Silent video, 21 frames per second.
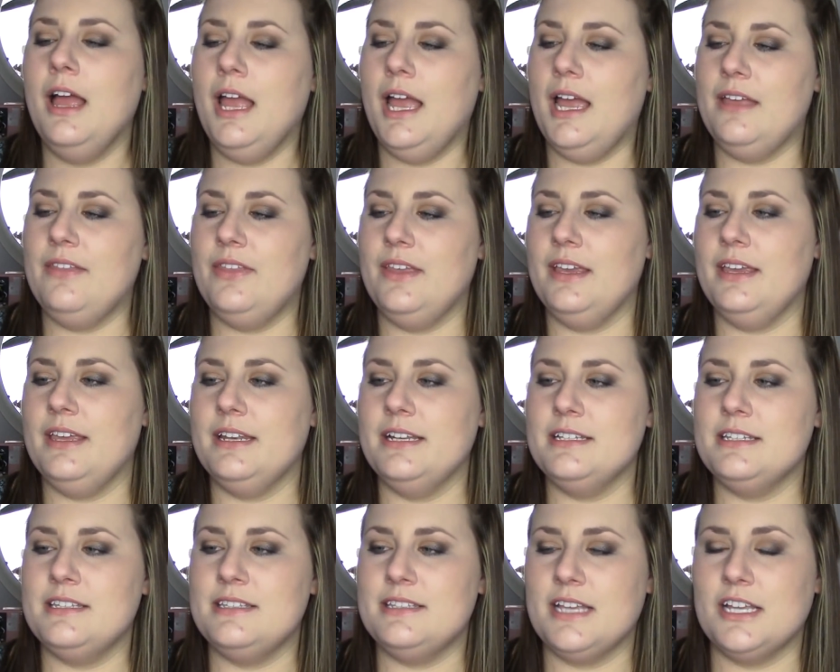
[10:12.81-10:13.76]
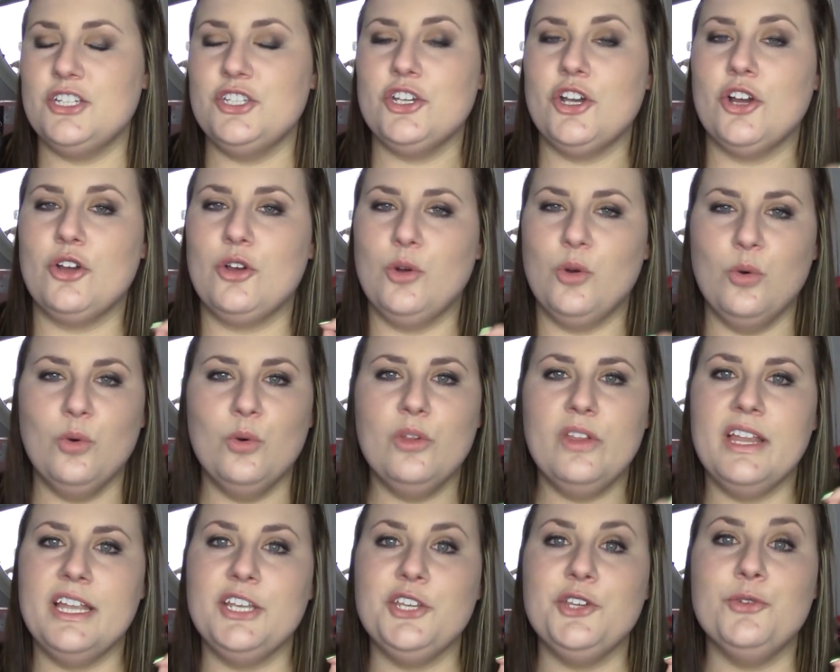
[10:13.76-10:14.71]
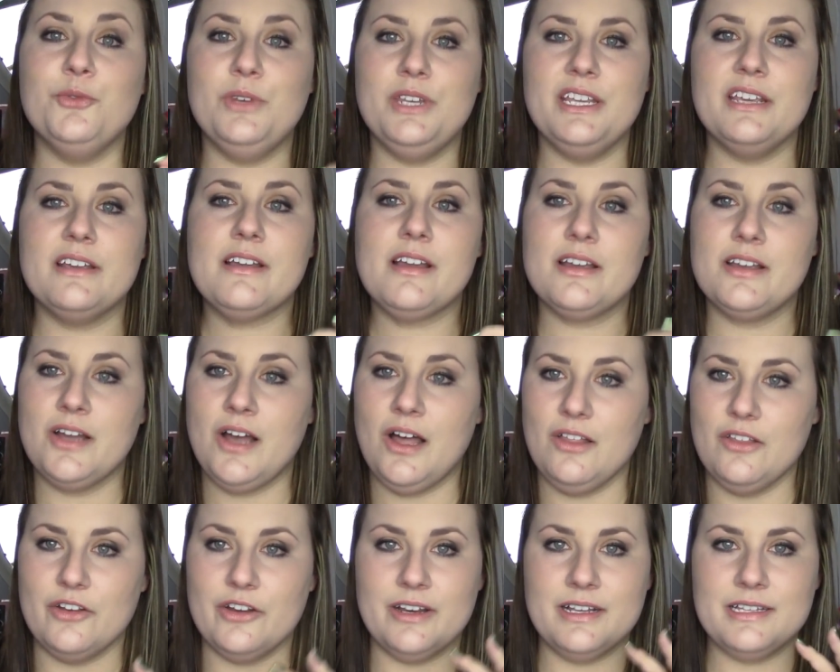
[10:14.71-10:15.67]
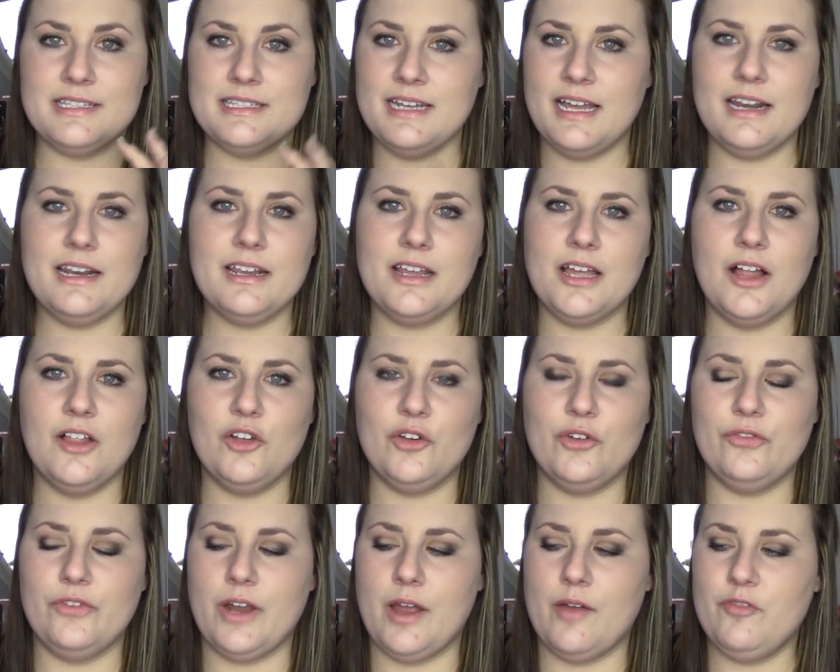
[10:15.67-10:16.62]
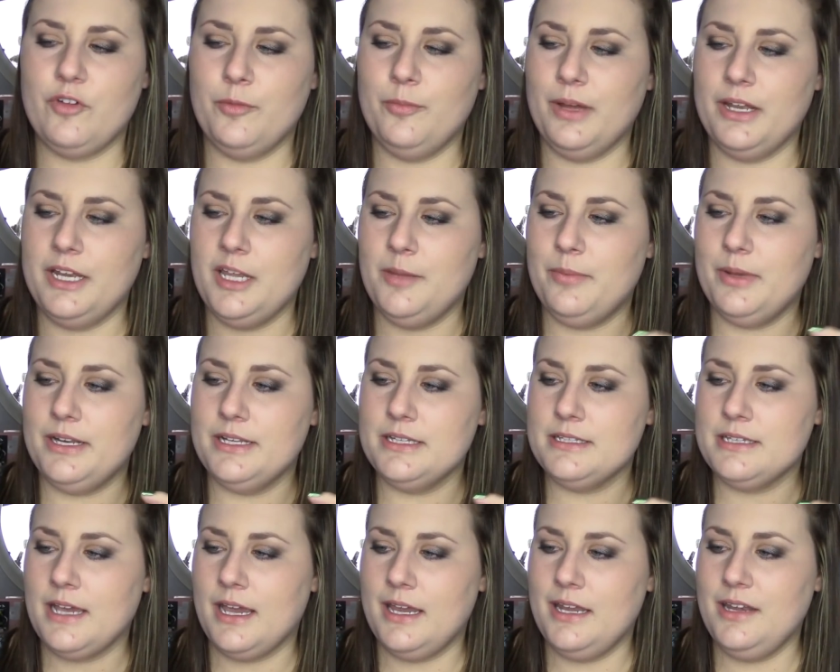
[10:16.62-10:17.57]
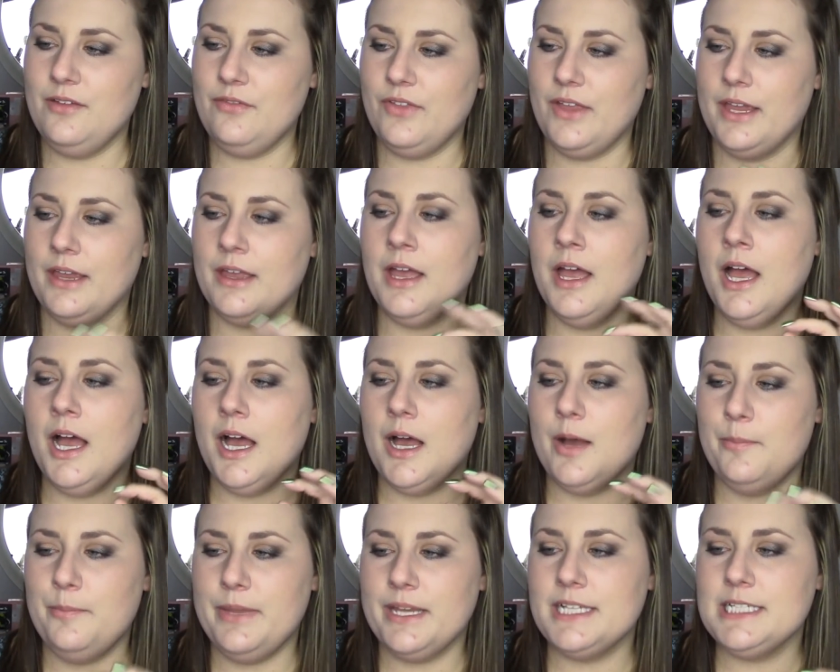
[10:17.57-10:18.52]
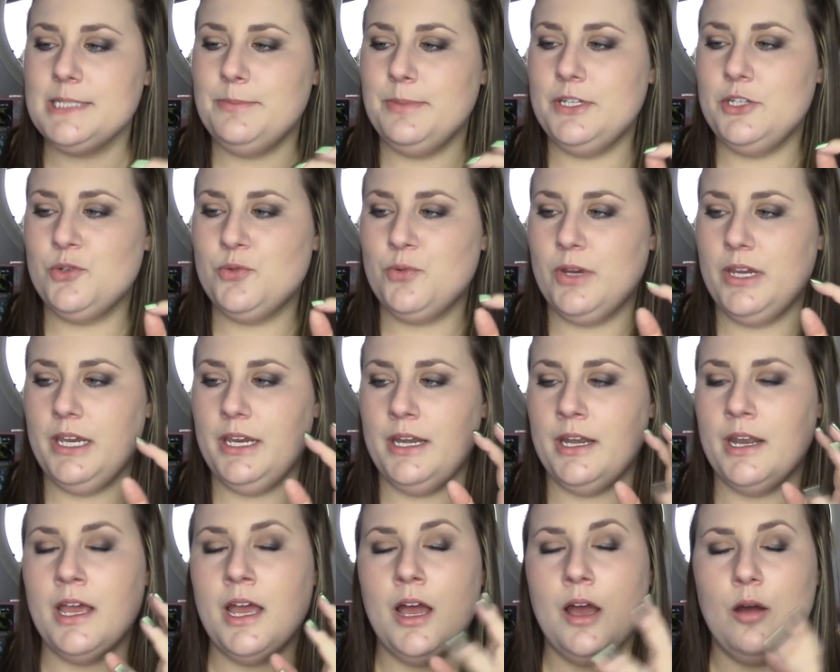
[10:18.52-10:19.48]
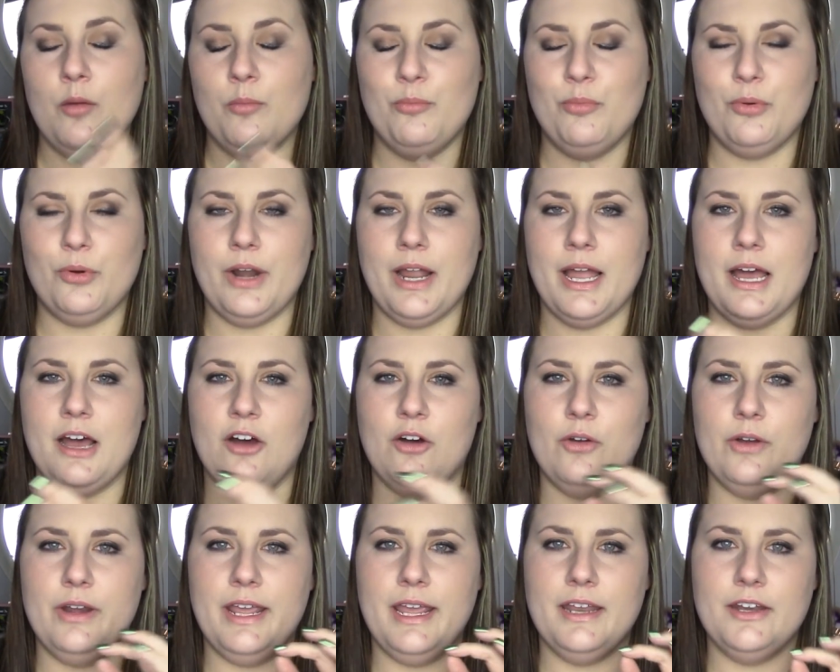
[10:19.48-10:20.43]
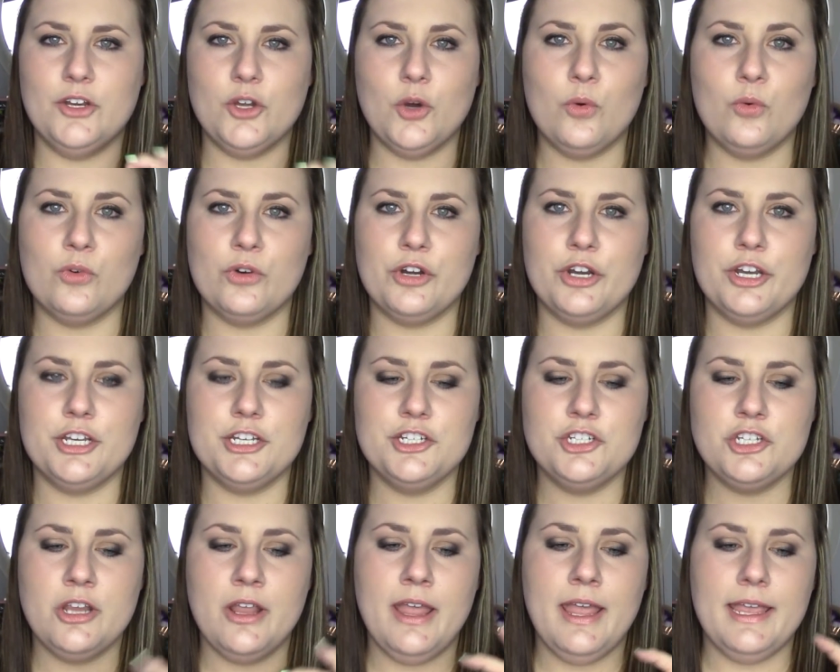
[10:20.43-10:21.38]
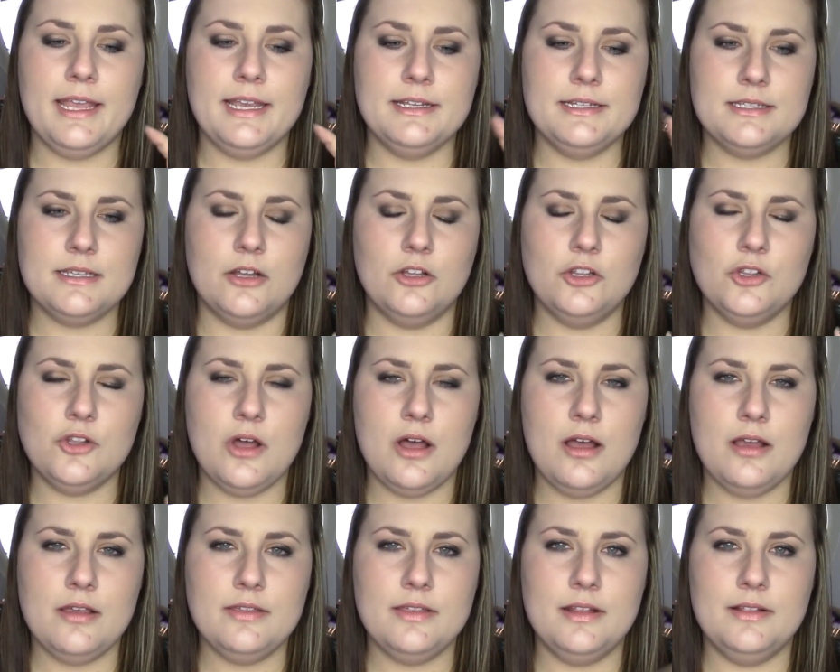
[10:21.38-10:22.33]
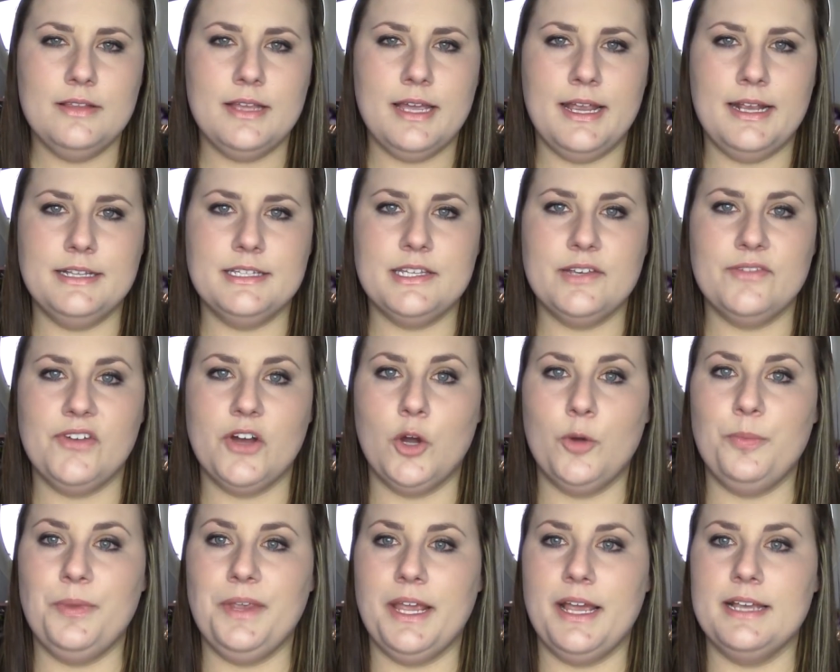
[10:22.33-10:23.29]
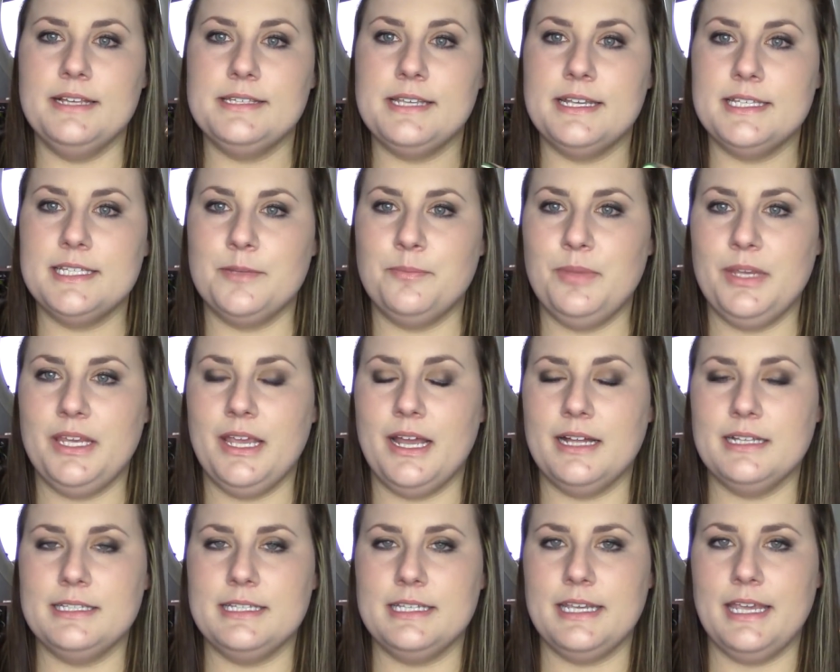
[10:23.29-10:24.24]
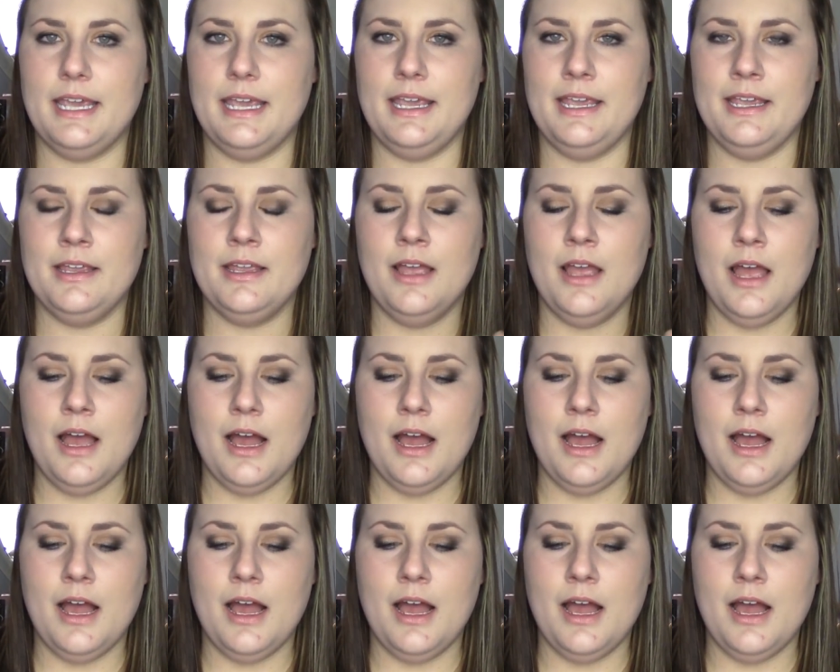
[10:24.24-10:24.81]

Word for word: I think it is such a cool and unique color. It's not a color for everybody, but it's kind of like a mix between brown and orange. It's along the lines of O P I's It's a Piazza Cake.